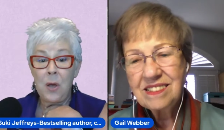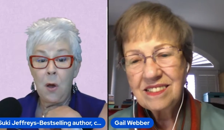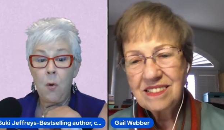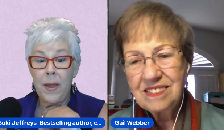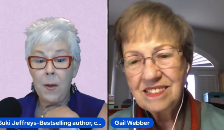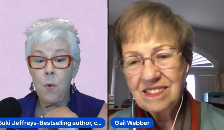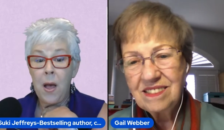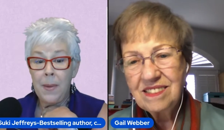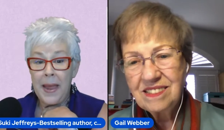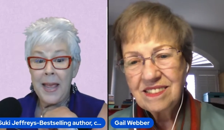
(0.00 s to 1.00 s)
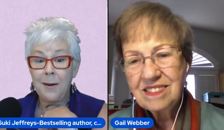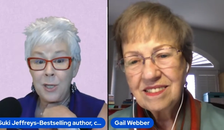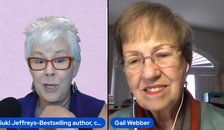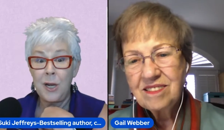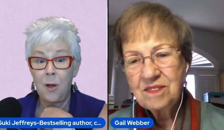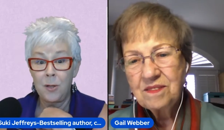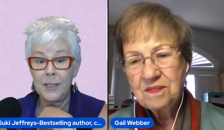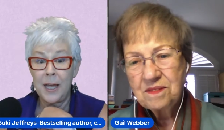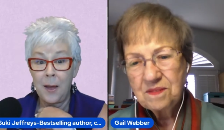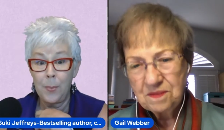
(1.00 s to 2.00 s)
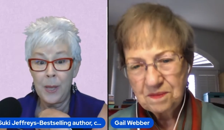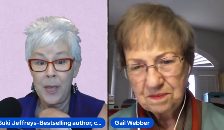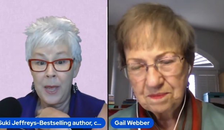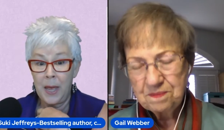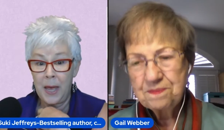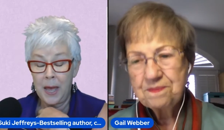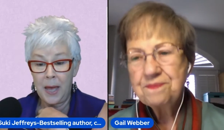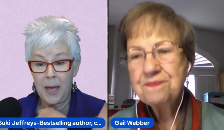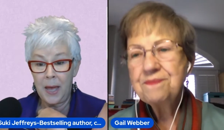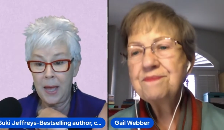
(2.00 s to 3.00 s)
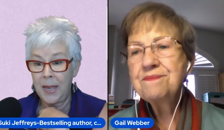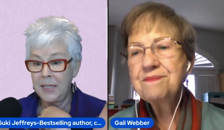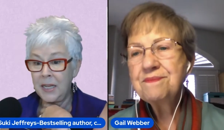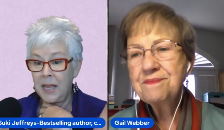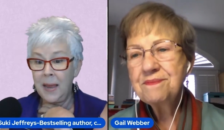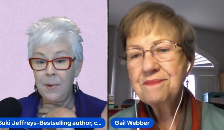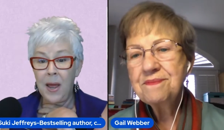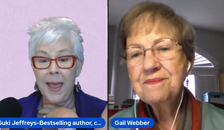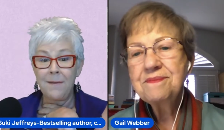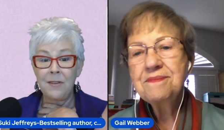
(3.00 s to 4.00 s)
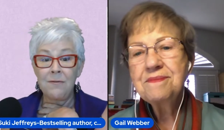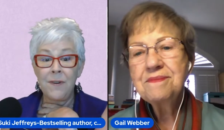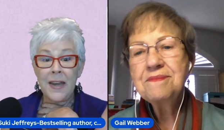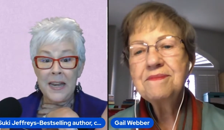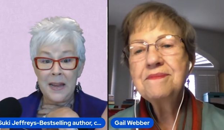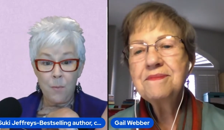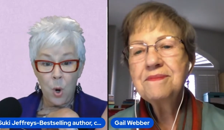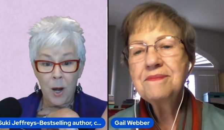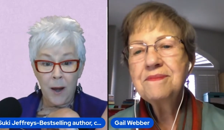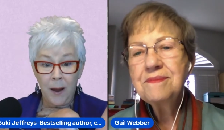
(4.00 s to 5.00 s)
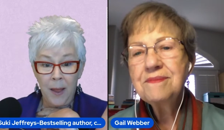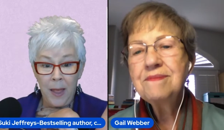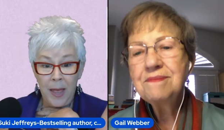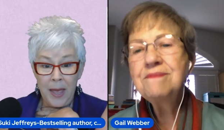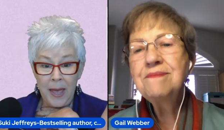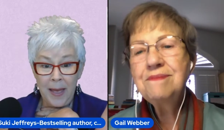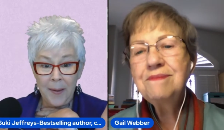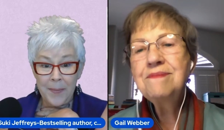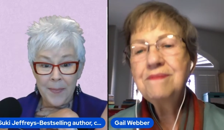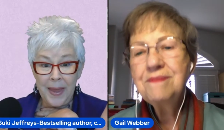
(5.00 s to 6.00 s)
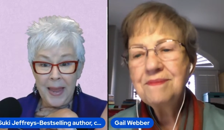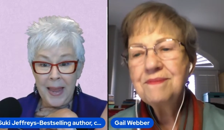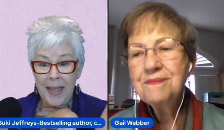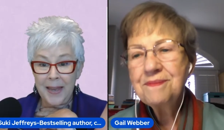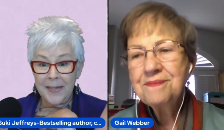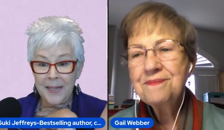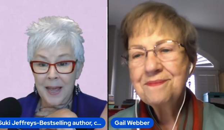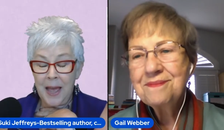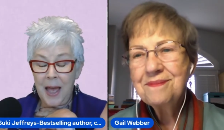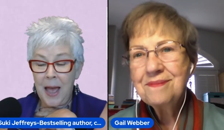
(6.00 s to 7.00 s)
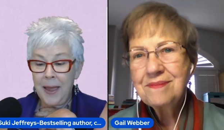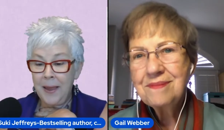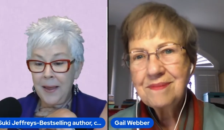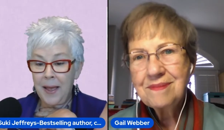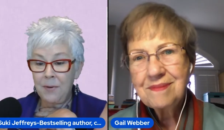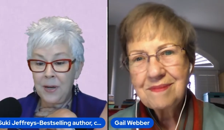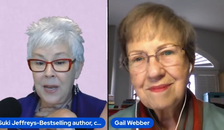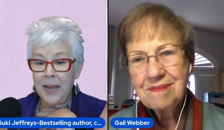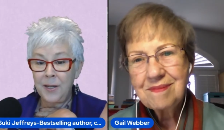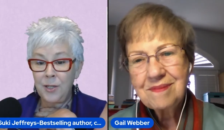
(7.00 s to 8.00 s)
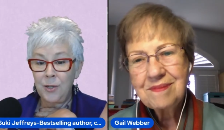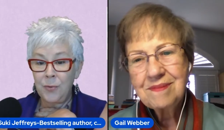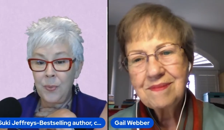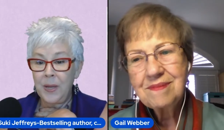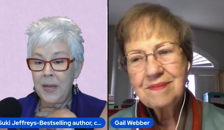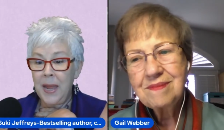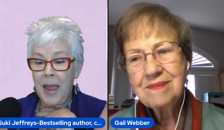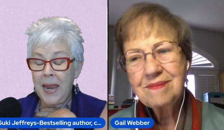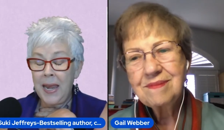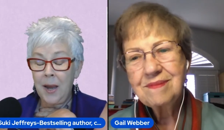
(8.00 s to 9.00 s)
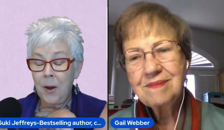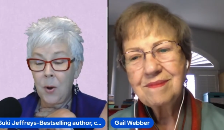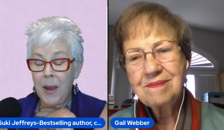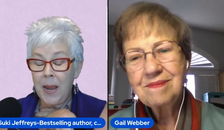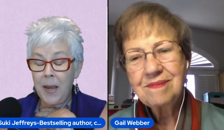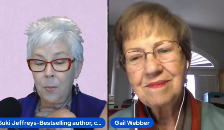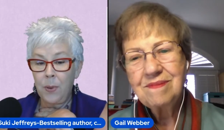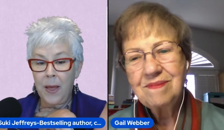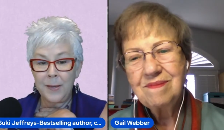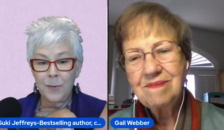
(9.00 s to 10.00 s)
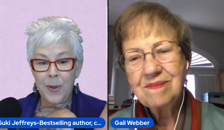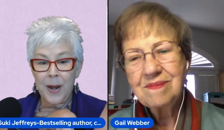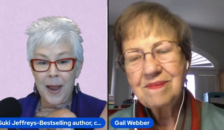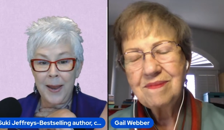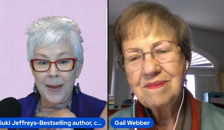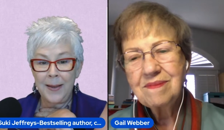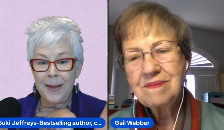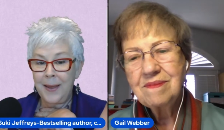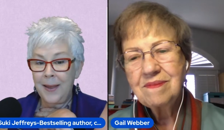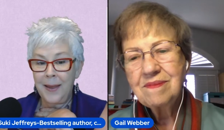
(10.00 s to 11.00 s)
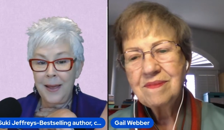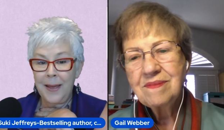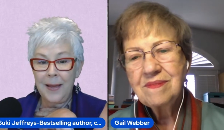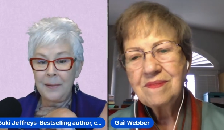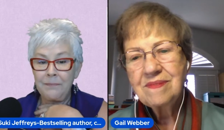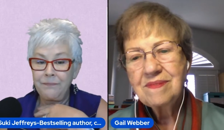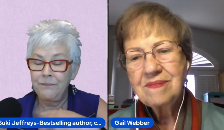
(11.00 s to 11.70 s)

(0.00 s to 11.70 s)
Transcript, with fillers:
Speaker 1: going while my energy holds up uh, until I'm not having fun anymore. Mm -hmm. Um, and uh, I I would like to be 80 or 80 plus when I, um,